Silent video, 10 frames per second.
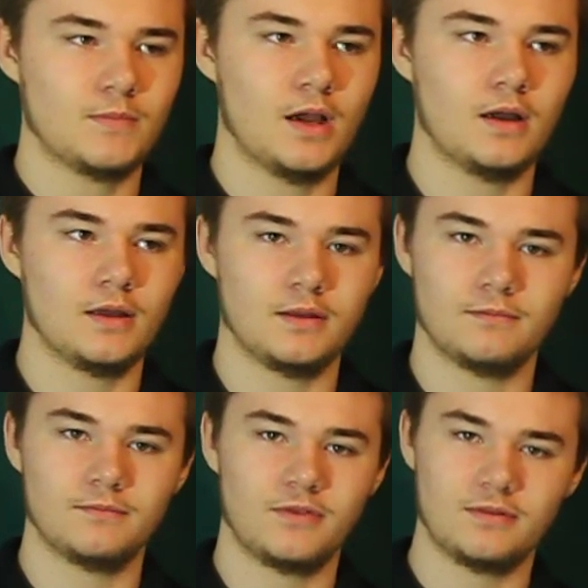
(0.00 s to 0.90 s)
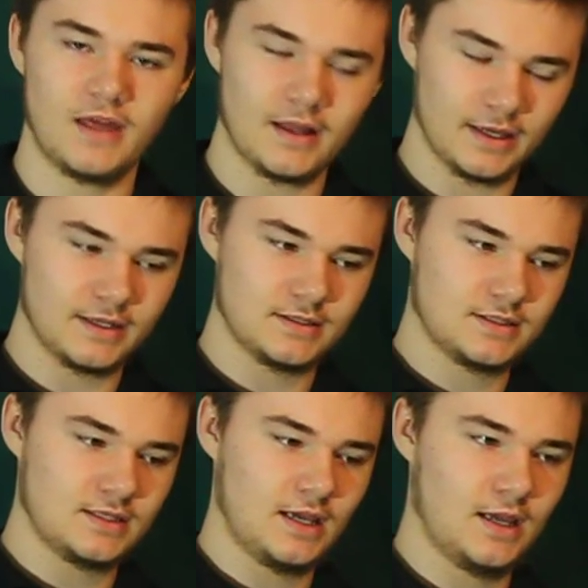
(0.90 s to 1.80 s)

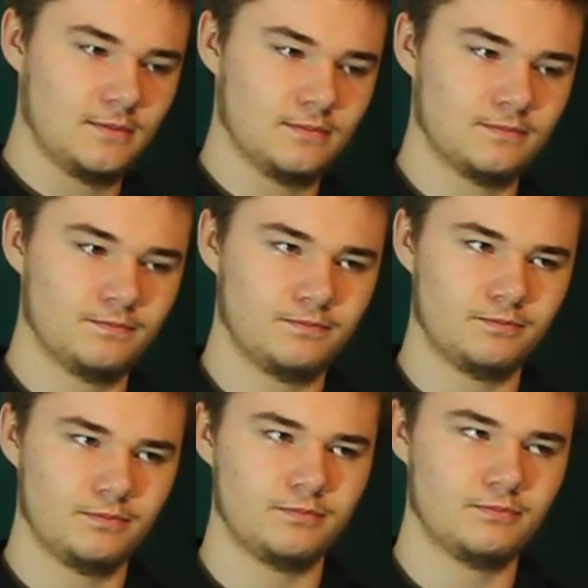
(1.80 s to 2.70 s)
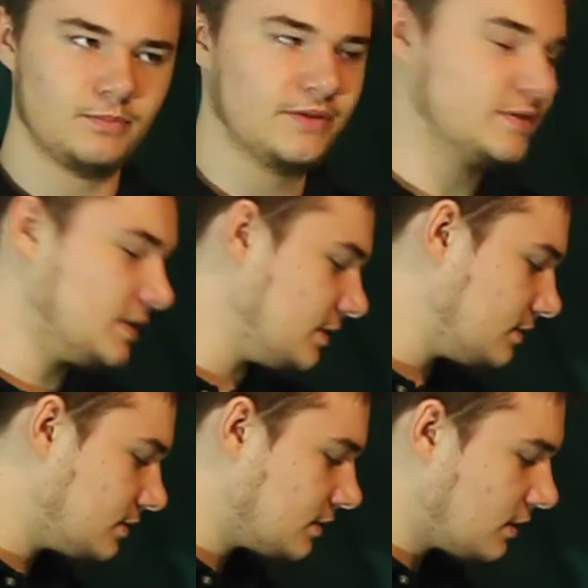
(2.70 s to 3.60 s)
phthalates, and
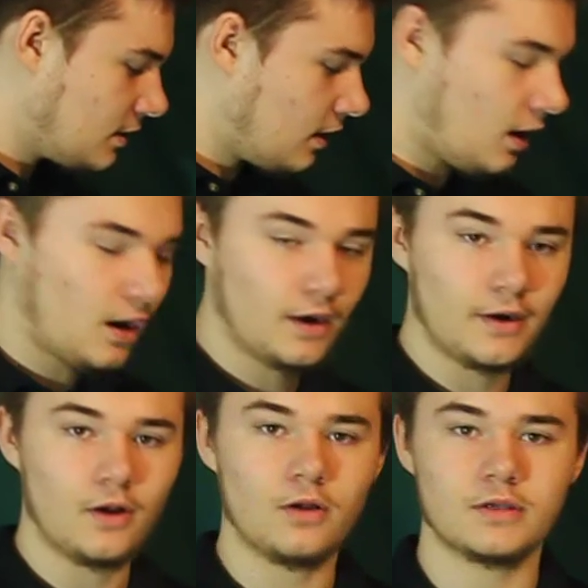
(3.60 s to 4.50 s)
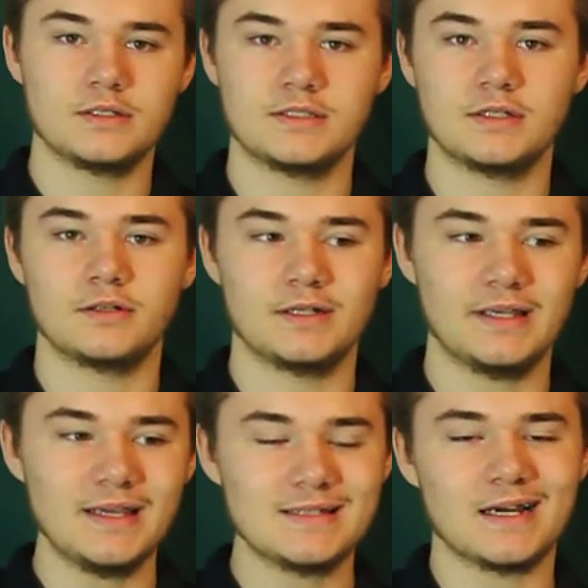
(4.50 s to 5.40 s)
PVCs, are all considered
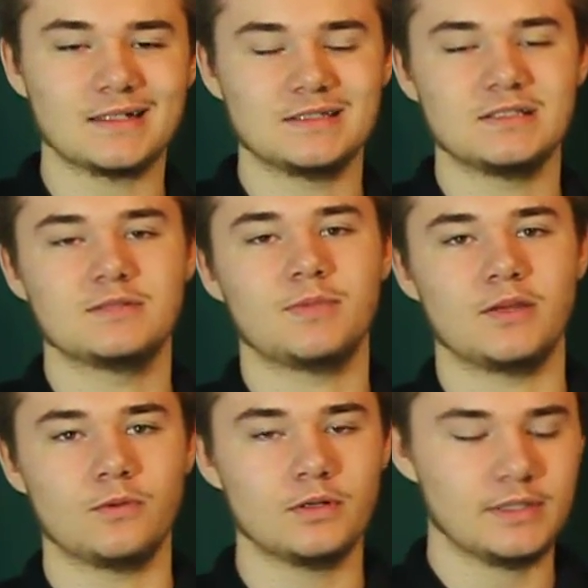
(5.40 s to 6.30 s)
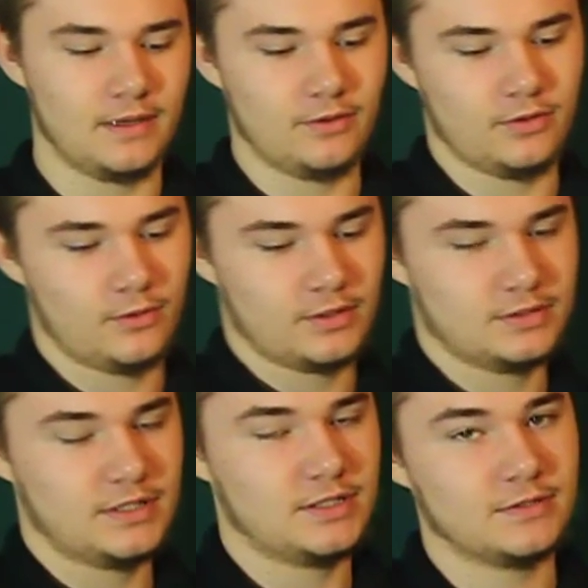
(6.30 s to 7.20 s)
e-toxins by the World Health
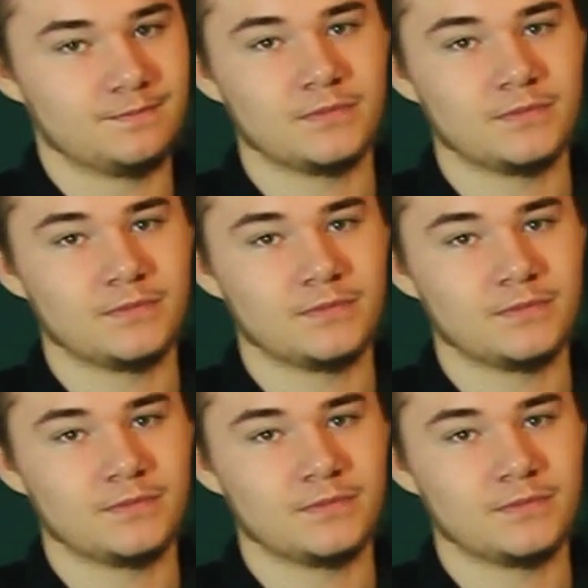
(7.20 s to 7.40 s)
Organization.